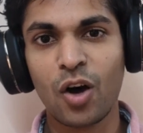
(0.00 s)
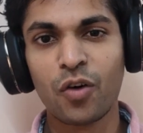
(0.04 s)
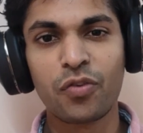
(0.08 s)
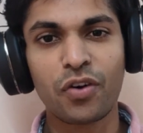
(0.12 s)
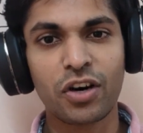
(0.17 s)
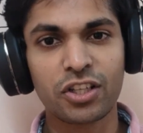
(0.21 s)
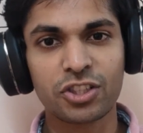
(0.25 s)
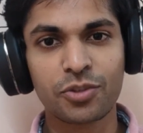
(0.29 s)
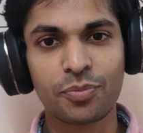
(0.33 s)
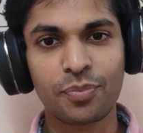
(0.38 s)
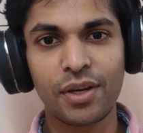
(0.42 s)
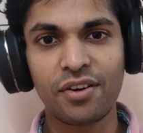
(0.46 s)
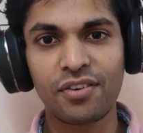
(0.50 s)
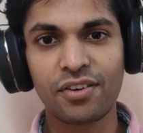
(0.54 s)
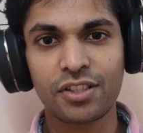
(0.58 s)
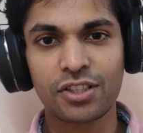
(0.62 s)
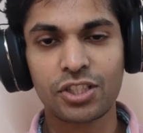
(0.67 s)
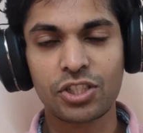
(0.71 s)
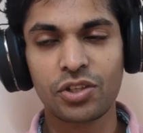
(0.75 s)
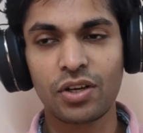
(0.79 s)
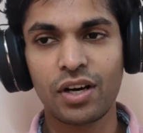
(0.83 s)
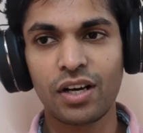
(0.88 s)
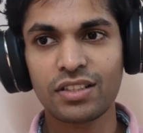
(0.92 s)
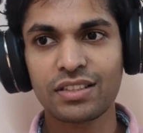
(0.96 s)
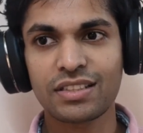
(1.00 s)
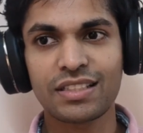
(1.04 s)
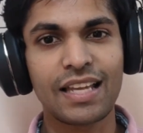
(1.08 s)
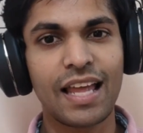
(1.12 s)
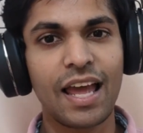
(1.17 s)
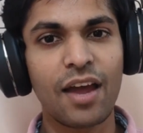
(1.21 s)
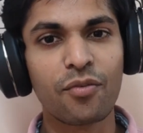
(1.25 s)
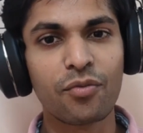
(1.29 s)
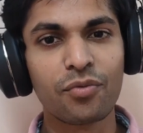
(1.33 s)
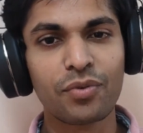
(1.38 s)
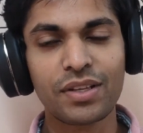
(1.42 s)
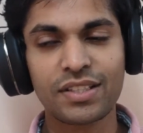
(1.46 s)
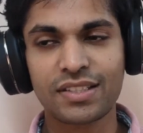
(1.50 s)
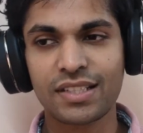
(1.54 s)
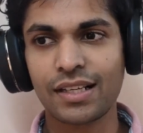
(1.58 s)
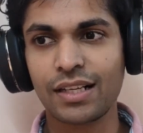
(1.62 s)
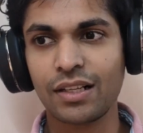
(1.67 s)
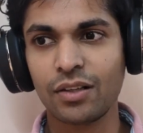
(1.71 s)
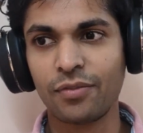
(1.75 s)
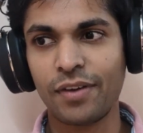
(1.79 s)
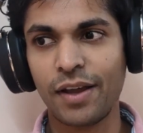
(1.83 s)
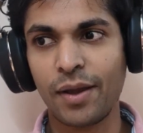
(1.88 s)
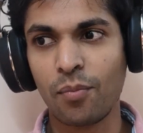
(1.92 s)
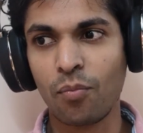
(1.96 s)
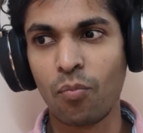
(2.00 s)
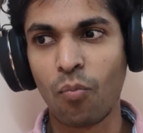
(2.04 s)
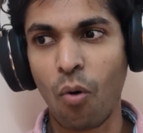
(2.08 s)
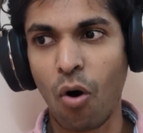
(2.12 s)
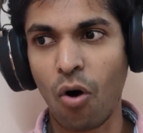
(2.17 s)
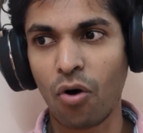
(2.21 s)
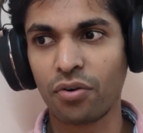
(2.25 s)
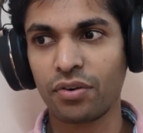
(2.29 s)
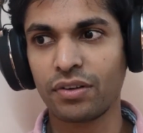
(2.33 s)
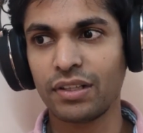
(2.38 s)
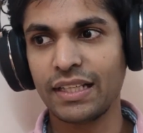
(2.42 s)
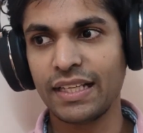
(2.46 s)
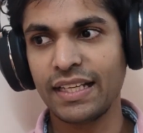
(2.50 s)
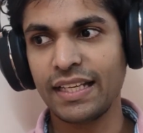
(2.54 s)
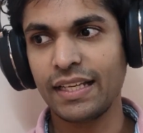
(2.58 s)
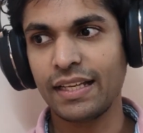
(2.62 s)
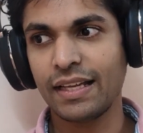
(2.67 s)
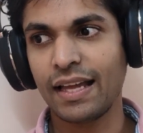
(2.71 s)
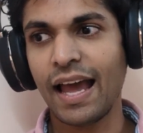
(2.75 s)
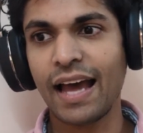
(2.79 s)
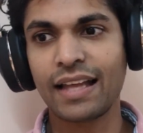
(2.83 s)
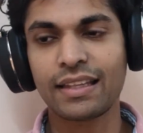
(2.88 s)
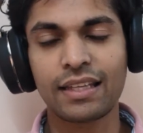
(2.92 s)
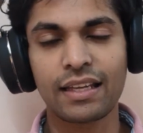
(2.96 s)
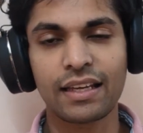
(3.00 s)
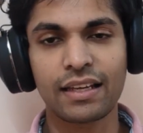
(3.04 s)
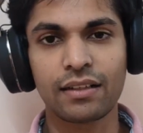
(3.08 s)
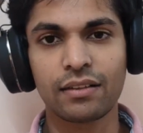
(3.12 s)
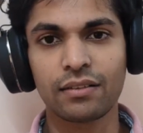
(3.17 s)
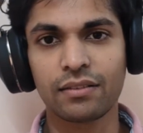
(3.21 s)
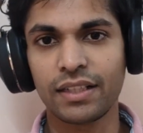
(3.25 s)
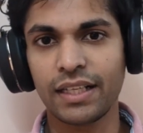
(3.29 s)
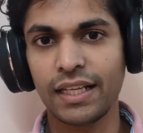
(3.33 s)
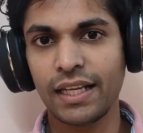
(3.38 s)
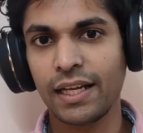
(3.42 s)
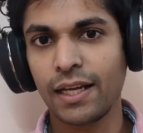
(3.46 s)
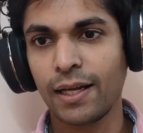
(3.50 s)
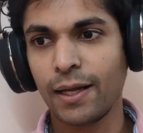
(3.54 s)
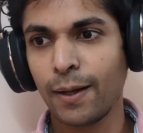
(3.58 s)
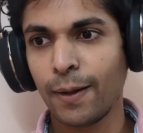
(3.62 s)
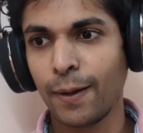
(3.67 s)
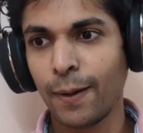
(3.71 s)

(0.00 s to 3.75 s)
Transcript: far superior to us in every single way, morally, ethically,